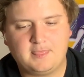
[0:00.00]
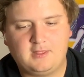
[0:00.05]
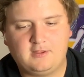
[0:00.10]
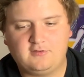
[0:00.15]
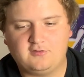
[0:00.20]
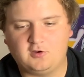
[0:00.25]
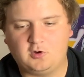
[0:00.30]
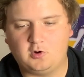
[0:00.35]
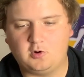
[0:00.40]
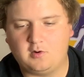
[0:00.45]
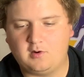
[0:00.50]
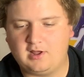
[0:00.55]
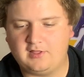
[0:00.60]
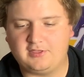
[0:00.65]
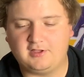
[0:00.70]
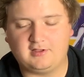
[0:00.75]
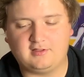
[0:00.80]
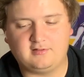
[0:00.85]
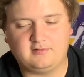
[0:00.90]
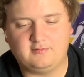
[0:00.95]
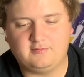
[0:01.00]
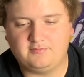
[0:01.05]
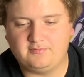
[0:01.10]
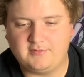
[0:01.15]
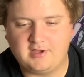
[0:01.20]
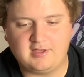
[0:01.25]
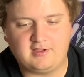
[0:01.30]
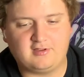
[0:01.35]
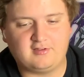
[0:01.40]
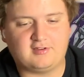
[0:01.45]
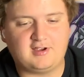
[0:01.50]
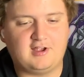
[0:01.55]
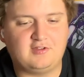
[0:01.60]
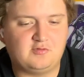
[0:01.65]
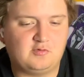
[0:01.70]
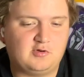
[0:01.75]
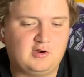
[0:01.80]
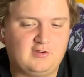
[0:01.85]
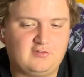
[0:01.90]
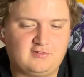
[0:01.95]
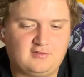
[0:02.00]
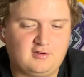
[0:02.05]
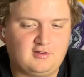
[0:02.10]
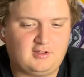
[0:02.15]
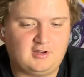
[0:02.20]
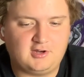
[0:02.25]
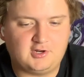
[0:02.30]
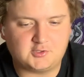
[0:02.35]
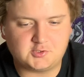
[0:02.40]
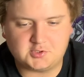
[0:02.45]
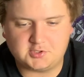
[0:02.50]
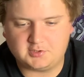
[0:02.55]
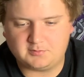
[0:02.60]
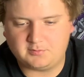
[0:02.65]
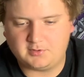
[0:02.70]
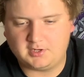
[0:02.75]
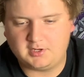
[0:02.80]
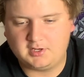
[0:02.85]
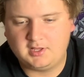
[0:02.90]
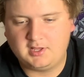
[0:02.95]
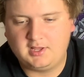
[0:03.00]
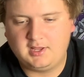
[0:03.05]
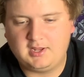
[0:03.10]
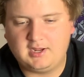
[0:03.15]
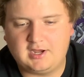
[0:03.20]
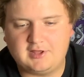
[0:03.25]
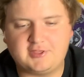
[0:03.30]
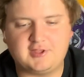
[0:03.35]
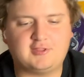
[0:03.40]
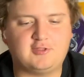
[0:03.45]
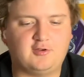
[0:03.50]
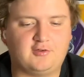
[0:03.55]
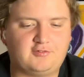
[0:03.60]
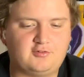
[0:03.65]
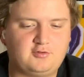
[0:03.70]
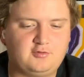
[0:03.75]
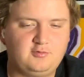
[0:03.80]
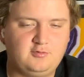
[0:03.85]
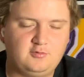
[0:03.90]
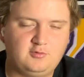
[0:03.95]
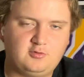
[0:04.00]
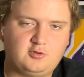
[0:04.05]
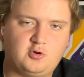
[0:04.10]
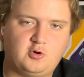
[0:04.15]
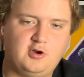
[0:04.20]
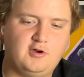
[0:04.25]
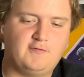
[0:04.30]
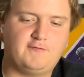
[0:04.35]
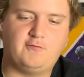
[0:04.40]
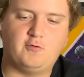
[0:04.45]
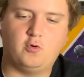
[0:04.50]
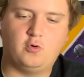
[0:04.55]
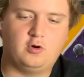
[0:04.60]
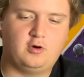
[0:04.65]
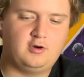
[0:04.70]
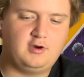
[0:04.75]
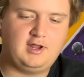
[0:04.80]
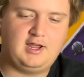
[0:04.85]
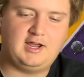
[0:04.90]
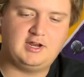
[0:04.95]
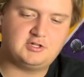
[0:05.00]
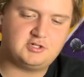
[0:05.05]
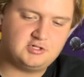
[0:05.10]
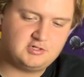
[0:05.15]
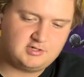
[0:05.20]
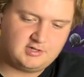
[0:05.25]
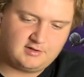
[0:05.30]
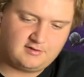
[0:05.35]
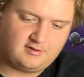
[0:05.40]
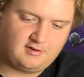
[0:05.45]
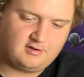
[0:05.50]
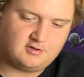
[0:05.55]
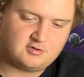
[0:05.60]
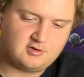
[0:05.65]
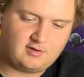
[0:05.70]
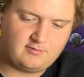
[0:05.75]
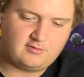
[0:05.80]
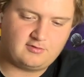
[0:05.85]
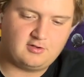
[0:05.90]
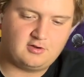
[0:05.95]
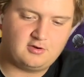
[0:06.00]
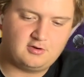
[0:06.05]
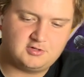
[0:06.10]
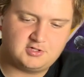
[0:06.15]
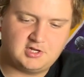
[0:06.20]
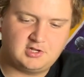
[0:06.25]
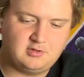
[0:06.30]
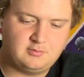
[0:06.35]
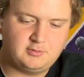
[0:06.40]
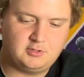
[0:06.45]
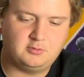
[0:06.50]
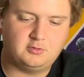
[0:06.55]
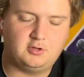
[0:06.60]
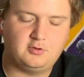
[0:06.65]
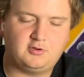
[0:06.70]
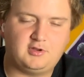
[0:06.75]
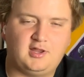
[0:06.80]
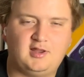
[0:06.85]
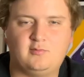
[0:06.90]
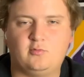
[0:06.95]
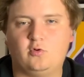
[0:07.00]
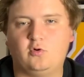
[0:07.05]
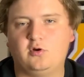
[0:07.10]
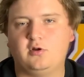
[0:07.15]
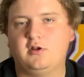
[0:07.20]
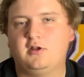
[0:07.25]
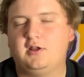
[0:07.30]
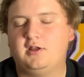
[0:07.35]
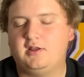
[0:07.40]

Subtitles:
So, I think his Heisman race is going to get interesting, but I think those clear 4, Ashton Jeanty, Travis Hunter, Jalen Milroe, Cam Ward.